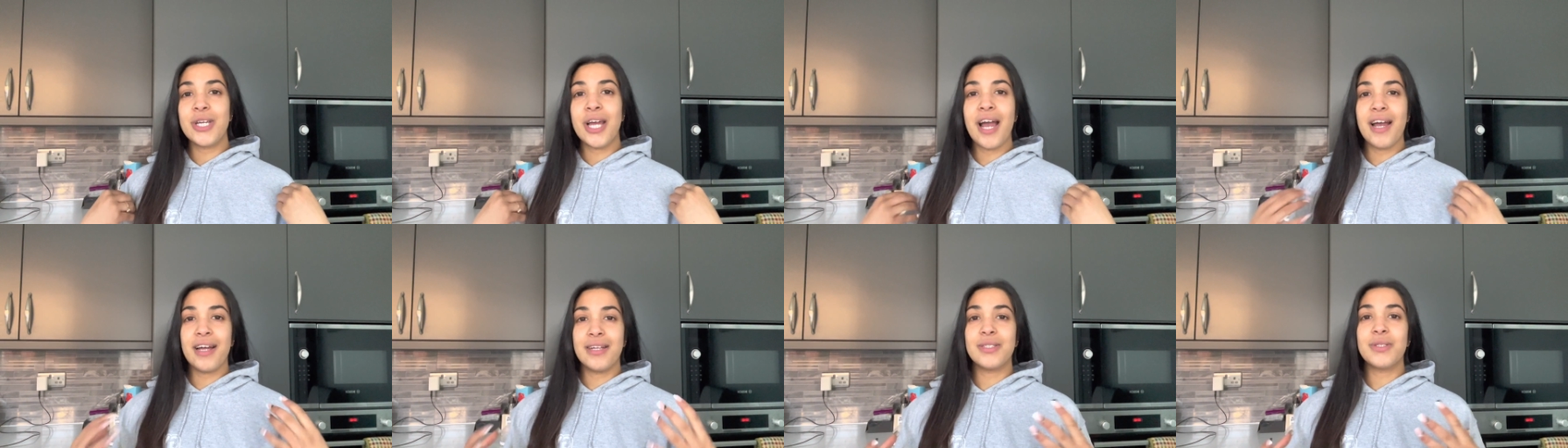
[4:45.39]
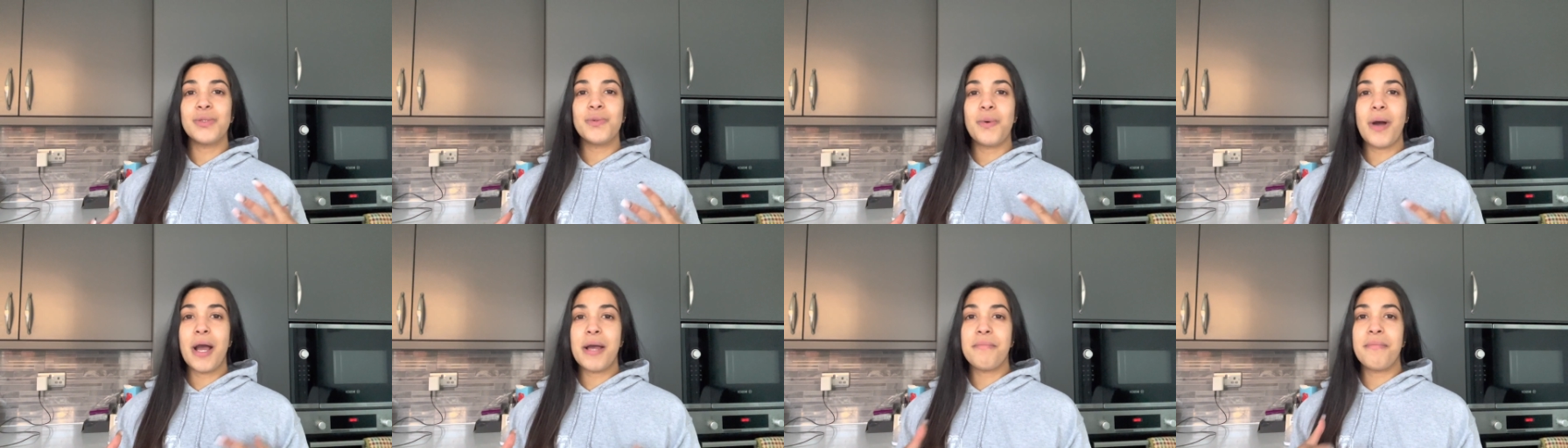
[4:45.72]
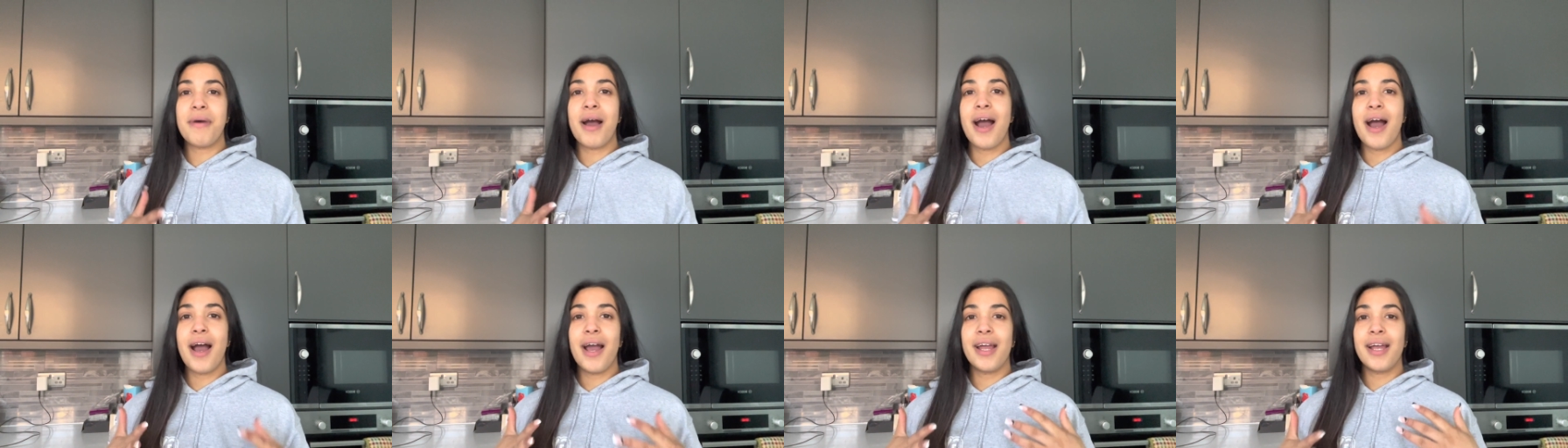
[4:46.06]
hence why
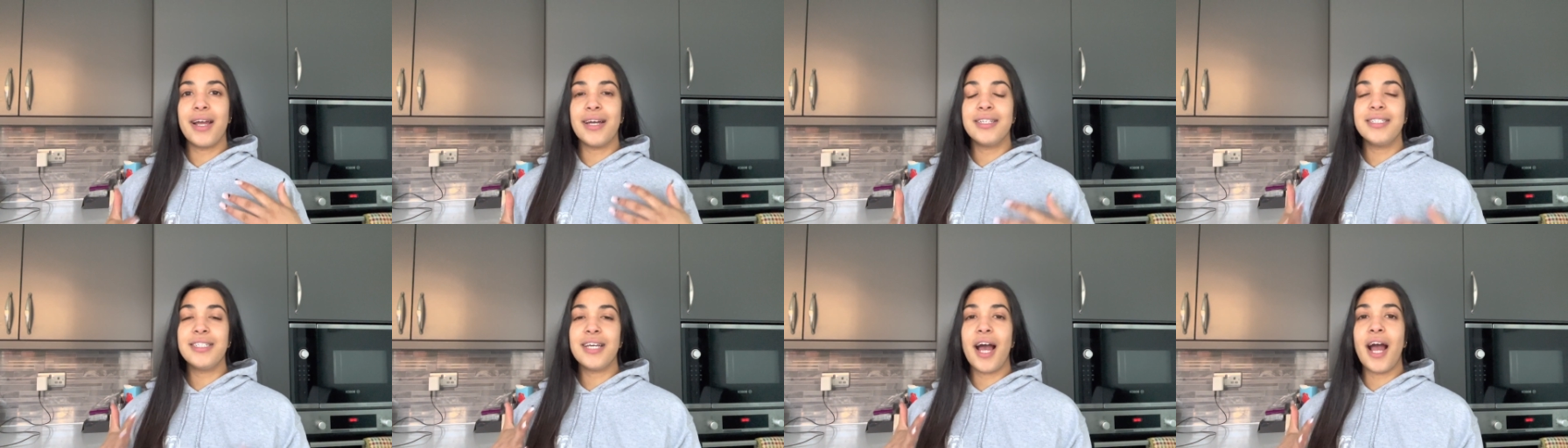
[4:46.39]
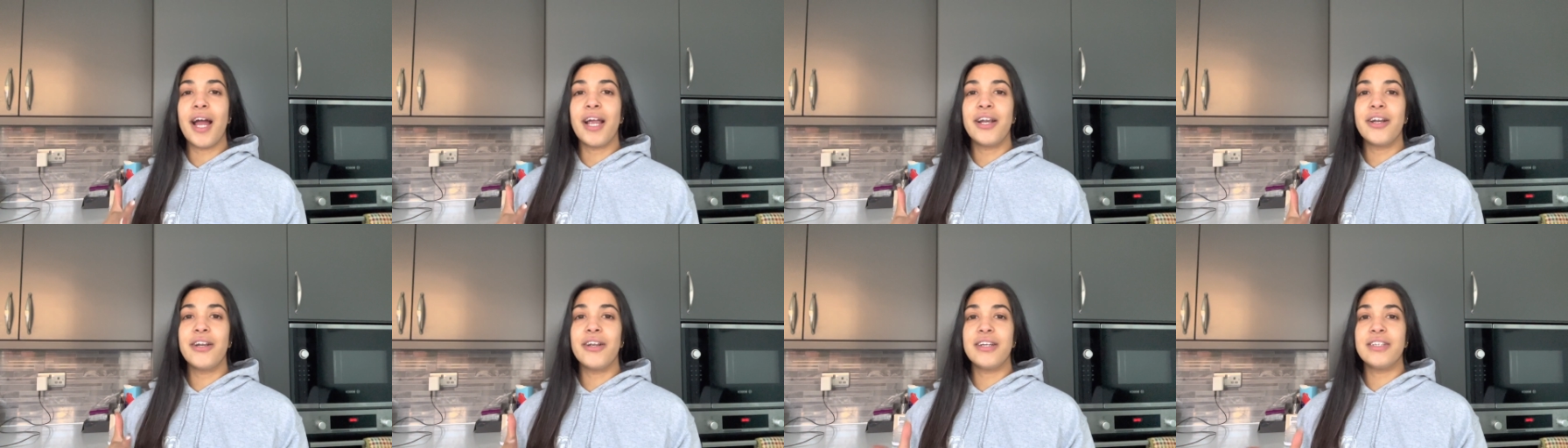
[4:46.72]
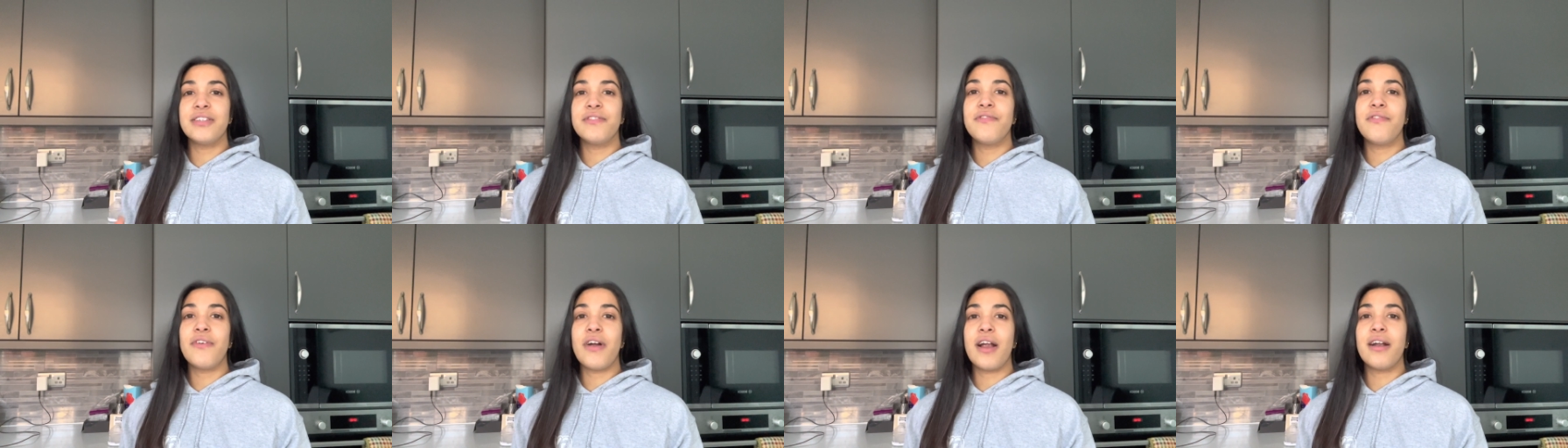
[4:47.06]
my attire is
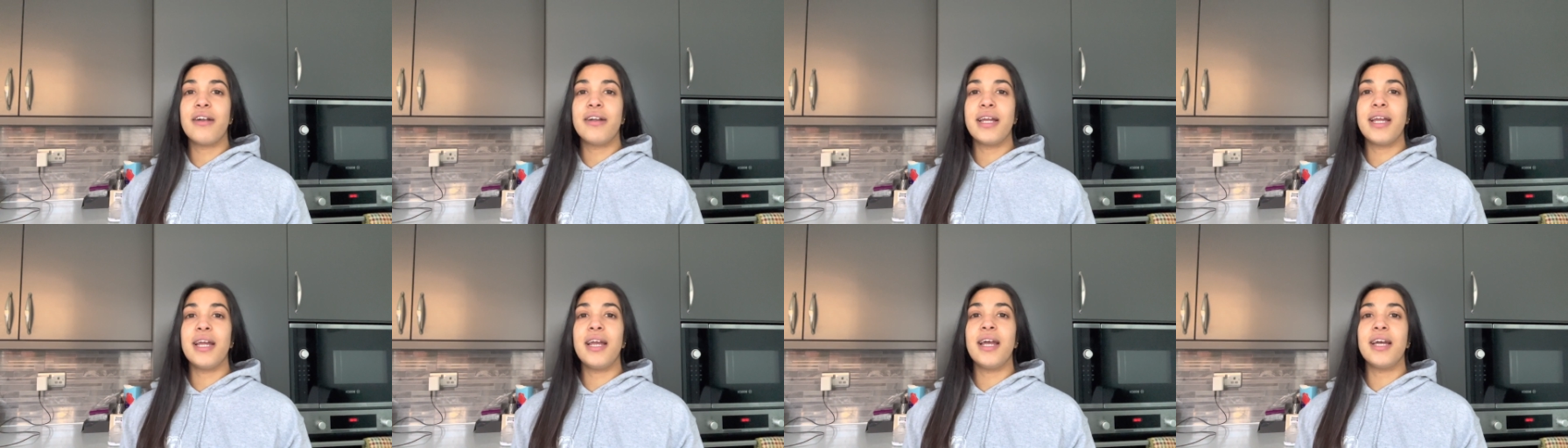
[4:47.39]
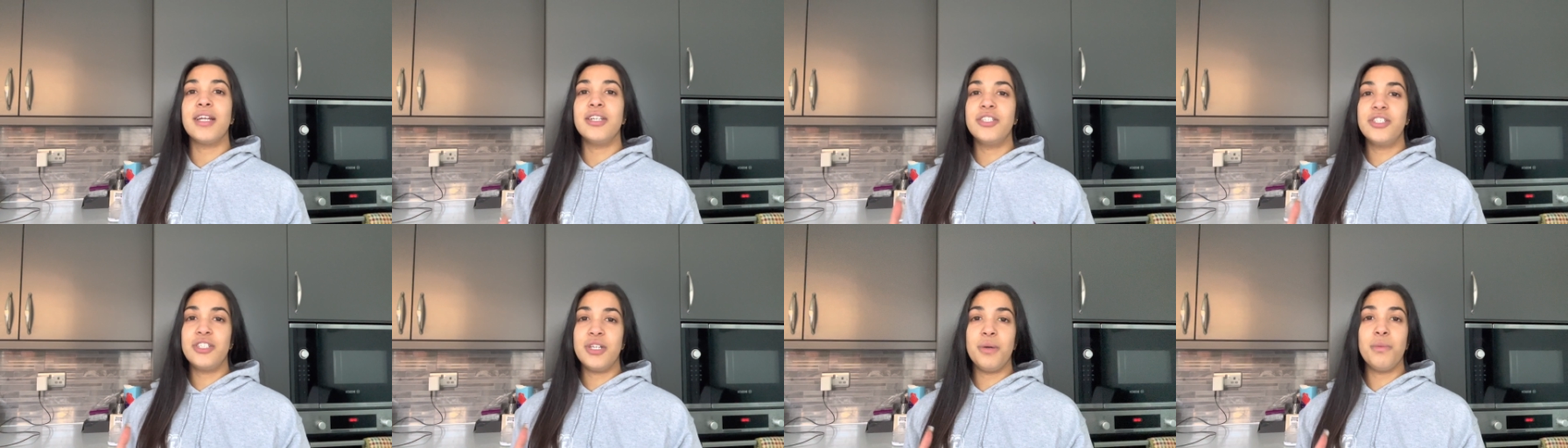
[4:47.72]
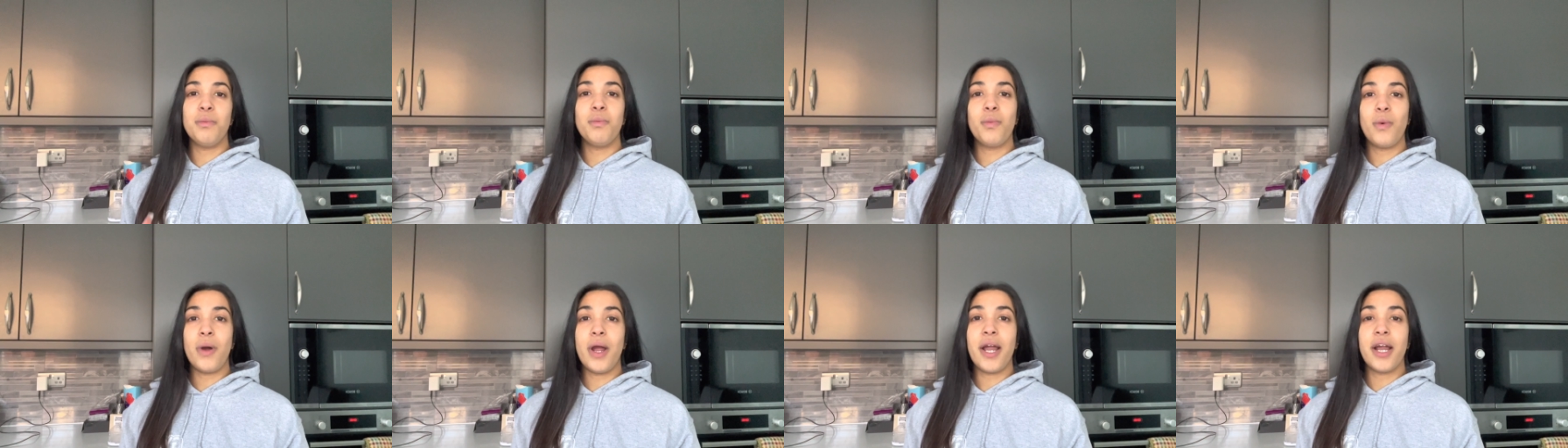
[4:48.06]
very
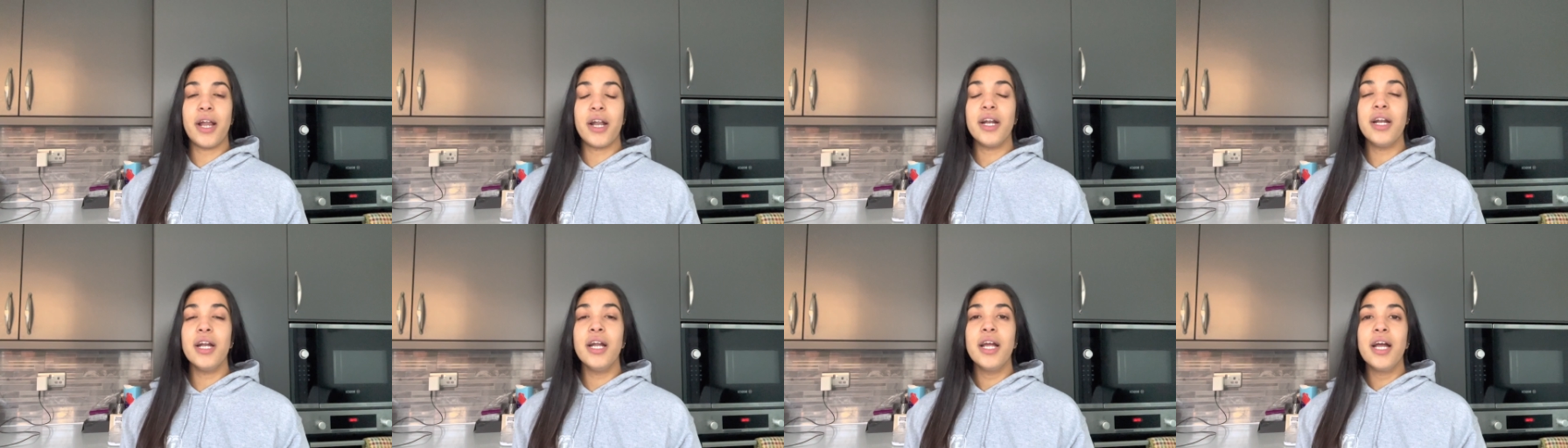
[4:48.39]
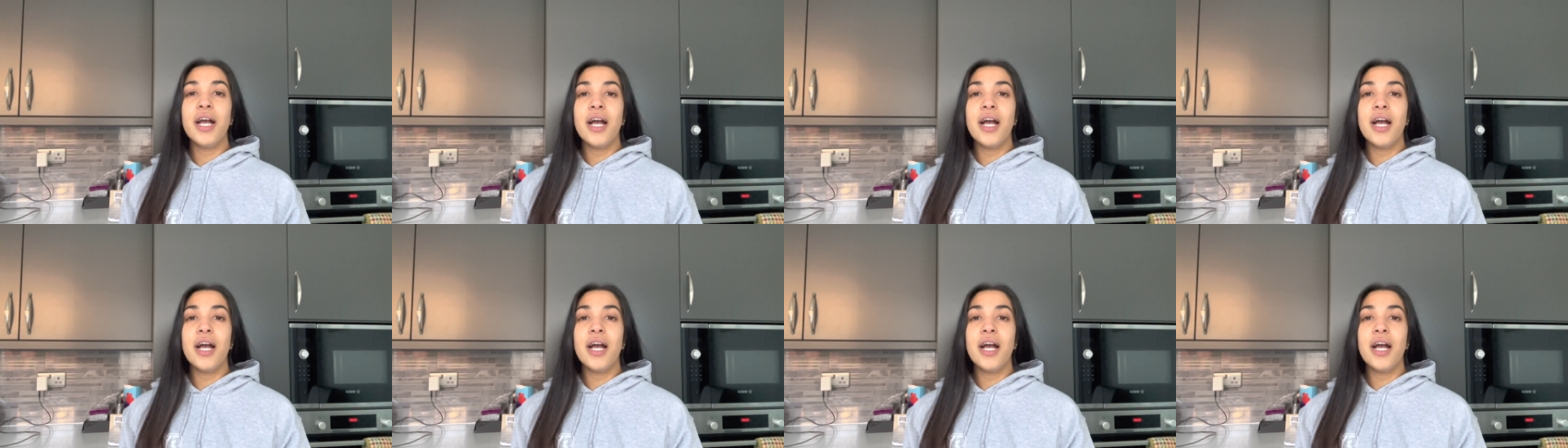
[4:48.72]
gym wear.